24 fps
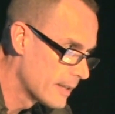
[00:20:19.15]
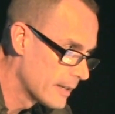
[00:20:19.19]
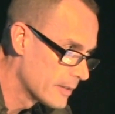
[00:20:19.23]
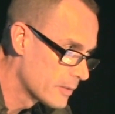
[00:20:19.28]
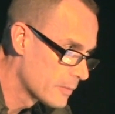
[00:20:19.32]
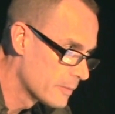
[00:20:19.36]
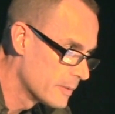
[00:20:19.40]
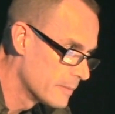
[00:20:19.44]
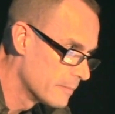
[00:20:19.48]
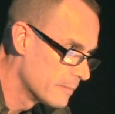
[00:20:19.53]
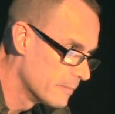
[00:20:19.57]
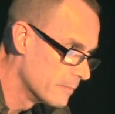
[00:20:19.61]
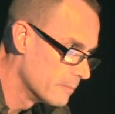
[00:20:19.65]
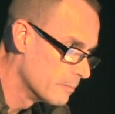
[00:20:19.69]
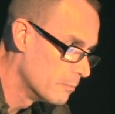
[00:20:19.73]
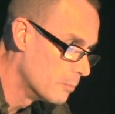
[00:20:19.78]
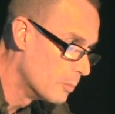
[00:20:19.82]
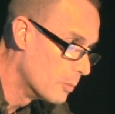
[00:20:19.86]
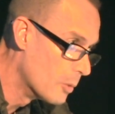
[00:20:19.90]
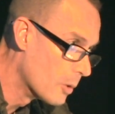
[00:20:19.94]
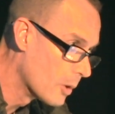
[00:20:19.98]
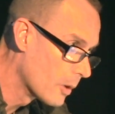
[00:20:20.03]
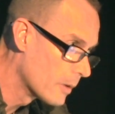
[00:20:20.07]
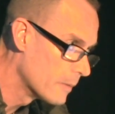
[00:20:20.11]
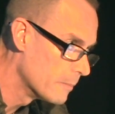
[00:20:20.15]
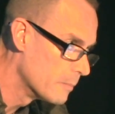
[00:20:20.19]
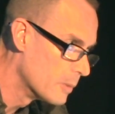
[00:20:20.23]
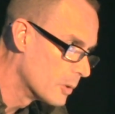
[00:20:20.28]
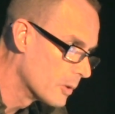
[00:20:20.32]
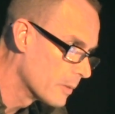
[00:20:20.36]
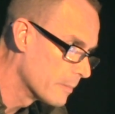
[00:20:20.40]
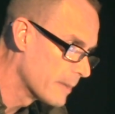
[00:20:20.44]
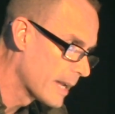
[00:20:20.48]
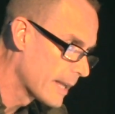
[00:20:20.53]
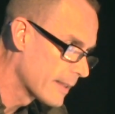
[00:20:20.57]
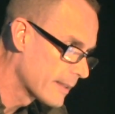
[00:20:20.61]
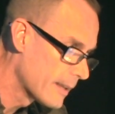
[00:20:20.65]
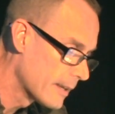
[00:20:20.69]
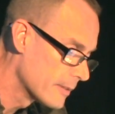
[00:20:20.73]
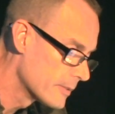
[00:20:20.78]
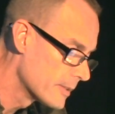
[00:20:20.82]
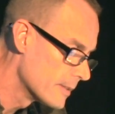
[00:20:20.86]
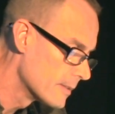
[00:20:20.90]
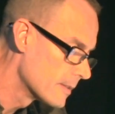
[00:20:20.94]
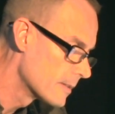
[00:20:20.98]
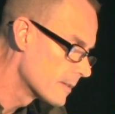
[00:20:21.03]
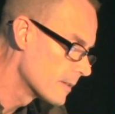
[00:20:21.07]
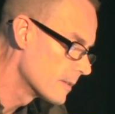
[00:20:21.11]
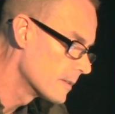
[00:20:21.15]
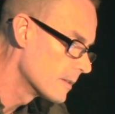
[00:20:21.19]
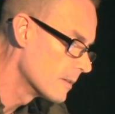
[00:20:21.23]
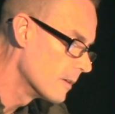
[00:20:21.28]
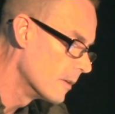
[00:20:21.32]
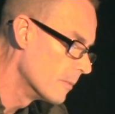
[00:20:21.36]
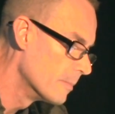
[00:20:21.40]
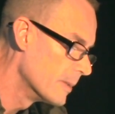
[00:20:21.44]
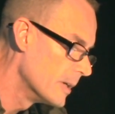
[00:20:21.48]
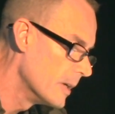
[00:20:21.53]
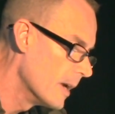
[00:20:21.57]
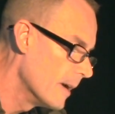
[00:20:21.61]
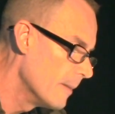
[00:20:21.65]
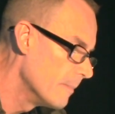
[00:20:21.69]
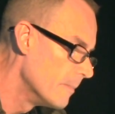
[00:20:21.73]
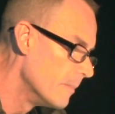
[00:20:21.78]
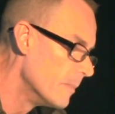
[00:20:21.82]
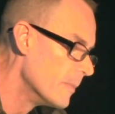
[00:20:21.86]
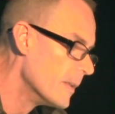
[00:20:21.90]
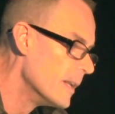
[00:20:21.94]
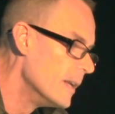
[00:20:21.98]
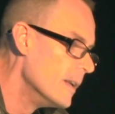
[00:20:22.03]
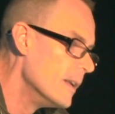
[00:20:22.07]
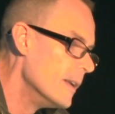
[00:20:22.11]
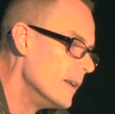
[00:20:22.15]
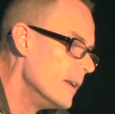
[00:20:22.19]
That's when more and more bathhouses started to open up.